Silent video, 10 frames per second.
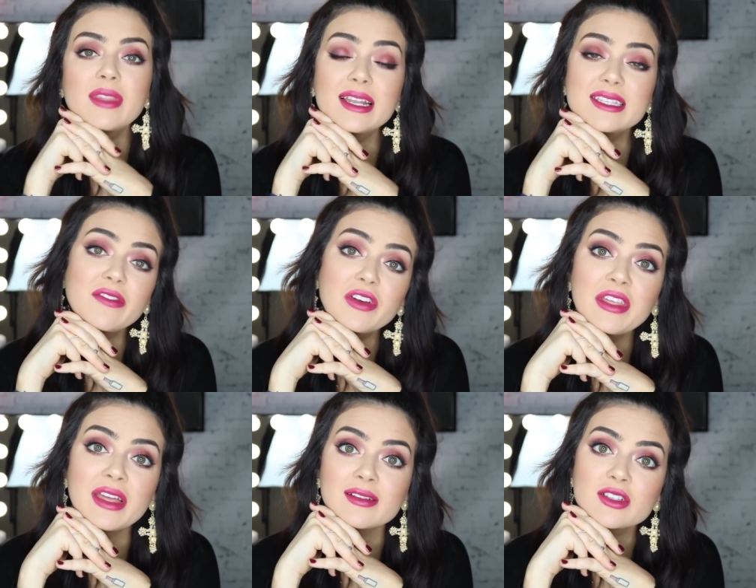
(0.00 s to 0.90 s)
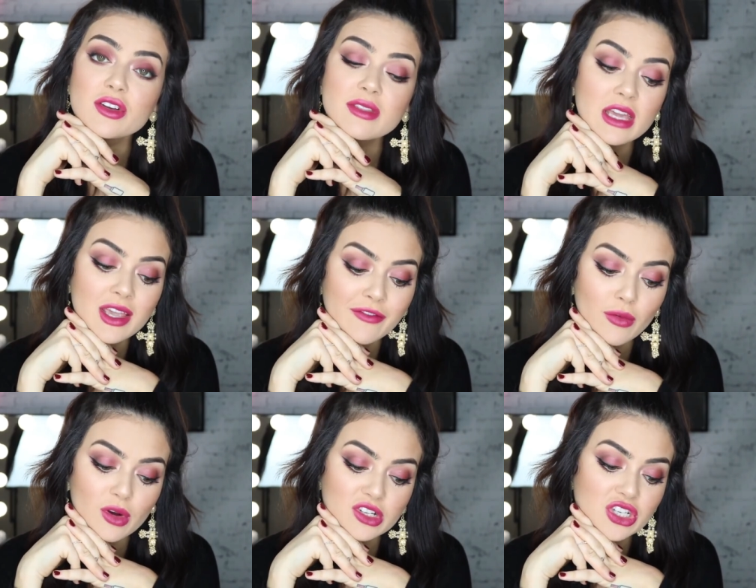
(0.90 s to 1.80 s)
That is everything. So thank you for
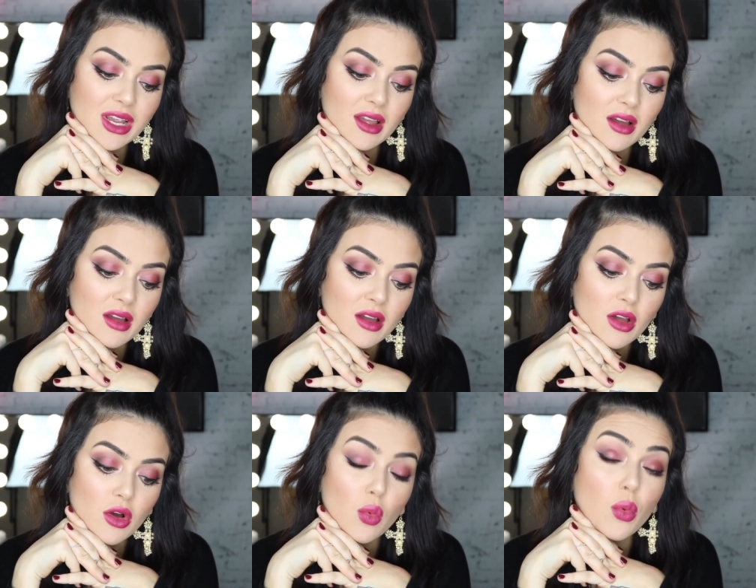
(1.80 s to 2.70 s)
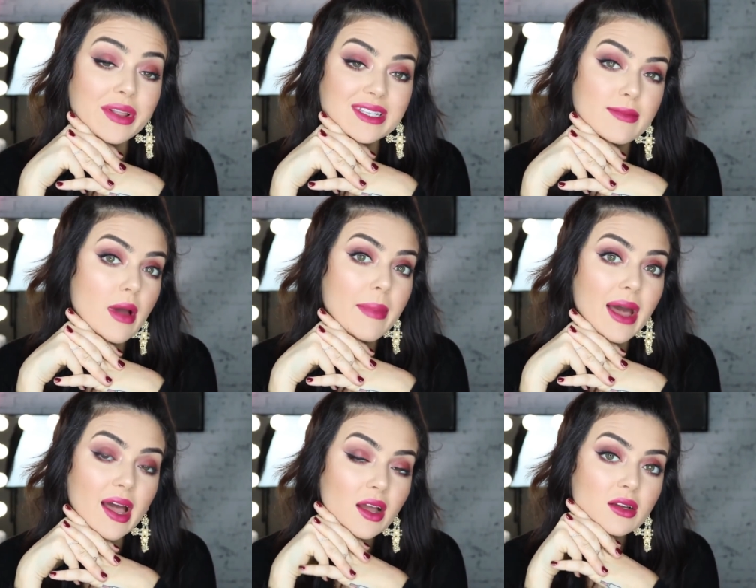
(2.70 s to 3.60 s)
watching what is in my bag.